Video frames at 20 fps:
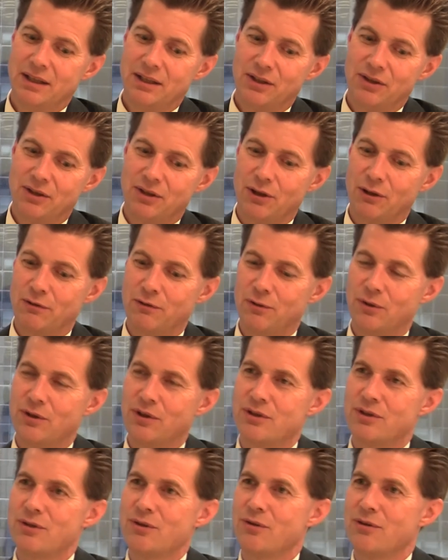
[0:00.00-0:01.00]
You go
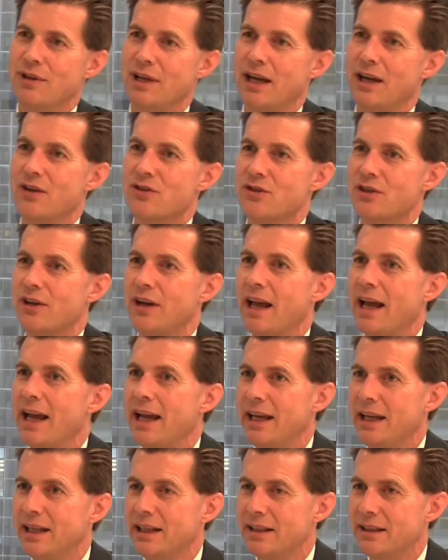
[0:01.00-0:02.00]
forward to two thousand
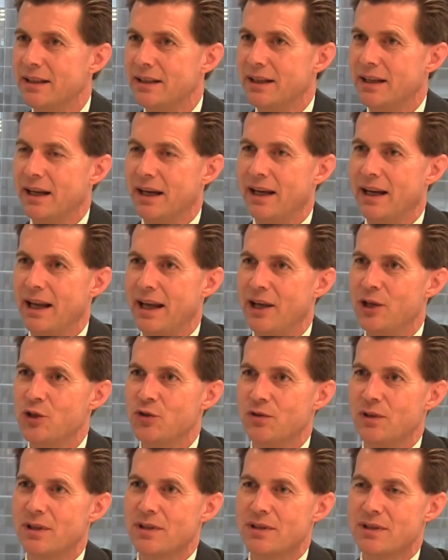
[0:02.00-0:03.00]
eight, and hedge
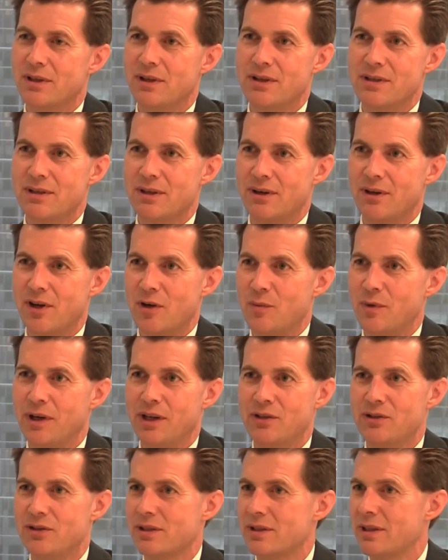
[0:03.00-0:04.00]
funds lost a lot of
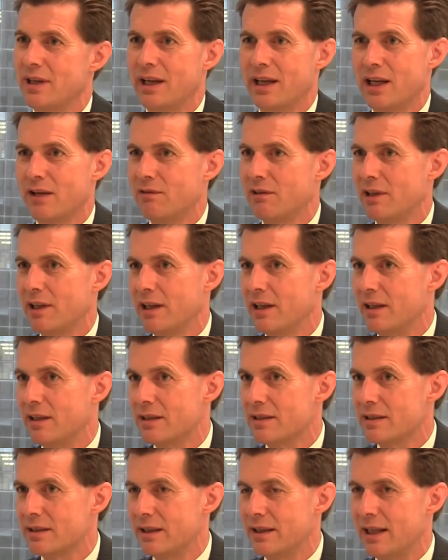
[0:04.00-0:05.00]
money just like everything
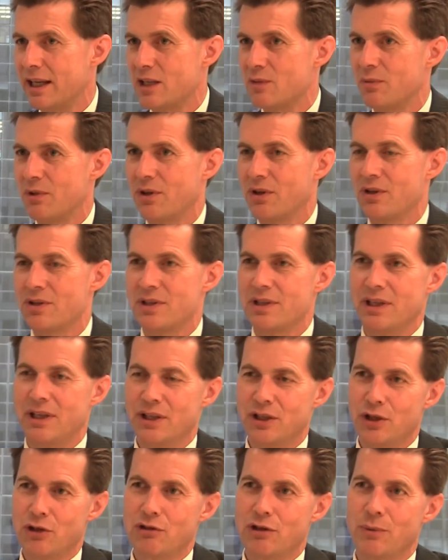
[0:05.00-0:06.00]
else. And that's because the
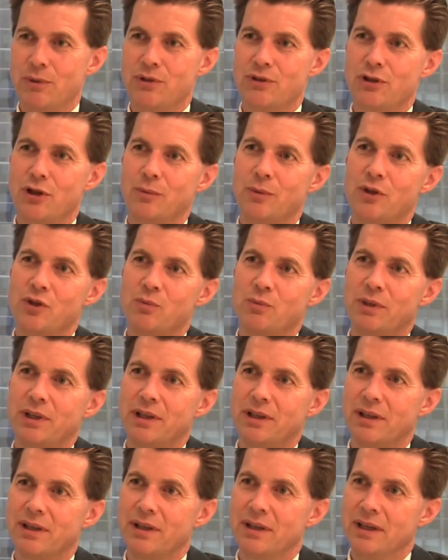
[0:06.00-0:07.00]
industry was so much
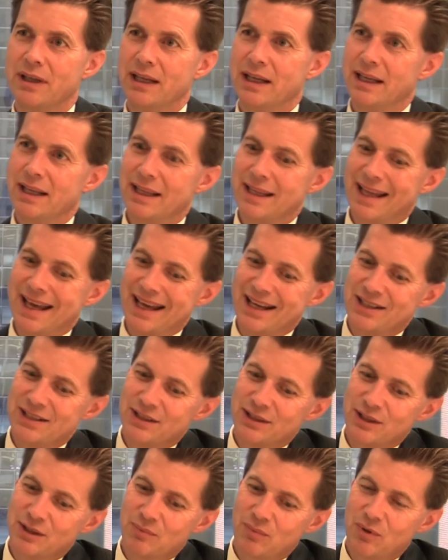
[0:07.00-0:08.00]
bigger that
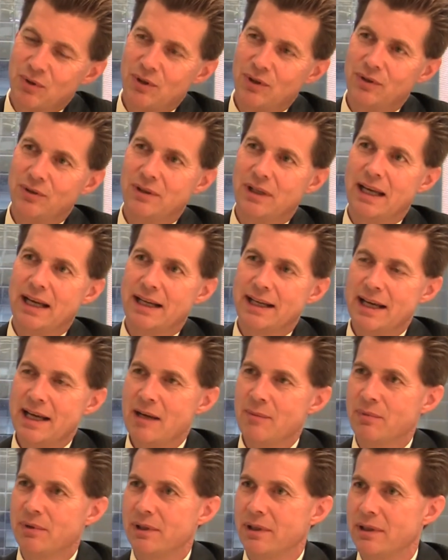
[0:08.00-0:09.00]
to deploy all that
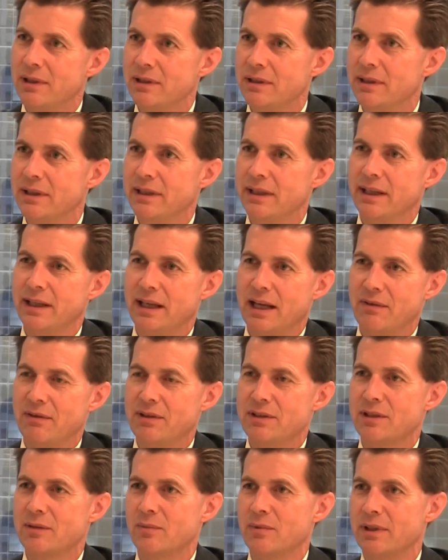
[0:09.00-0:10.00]
capital,
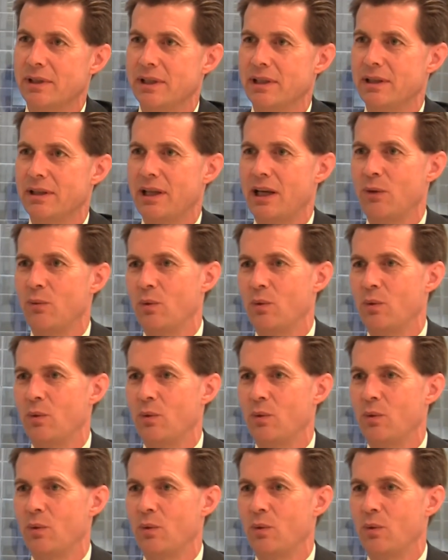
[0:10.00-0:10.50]
inevitably, they